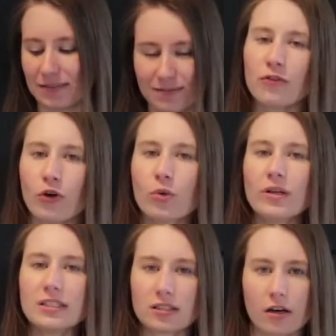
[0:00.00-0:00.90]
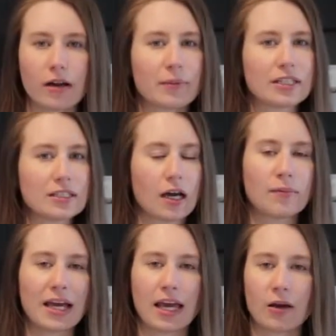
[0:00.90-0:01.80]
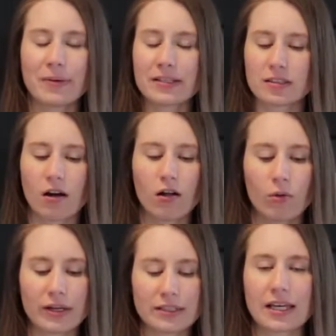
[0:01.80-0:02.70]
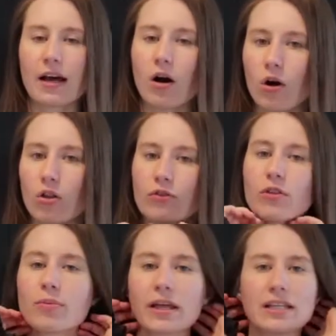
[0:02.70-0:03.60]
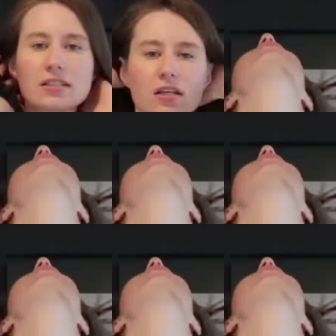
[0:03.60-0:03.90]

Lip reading: Before we start, I'm gonna tie my hair because they always get all over the place.